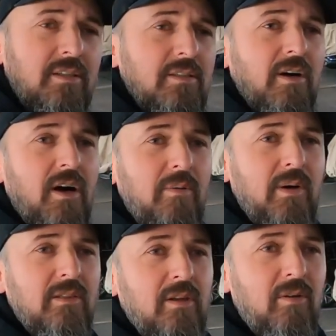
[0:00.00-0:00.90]
So how
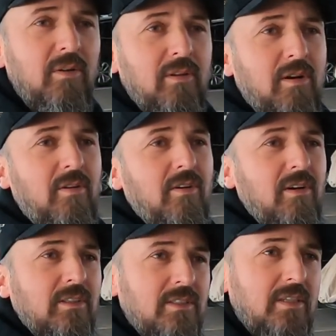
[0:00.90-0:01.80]
about the older
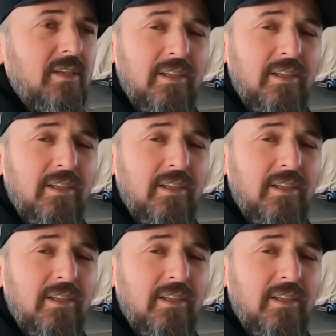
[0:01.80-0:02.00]
cars?